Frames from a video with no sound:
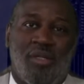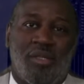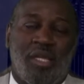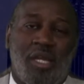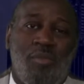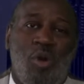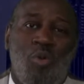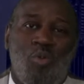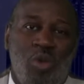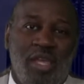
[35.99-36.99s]
They come
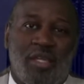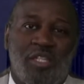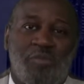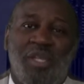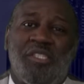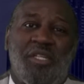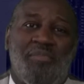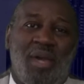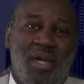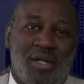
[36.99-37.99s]
home weak, especially the
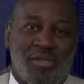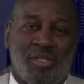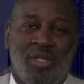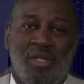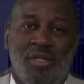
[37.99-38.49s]
males.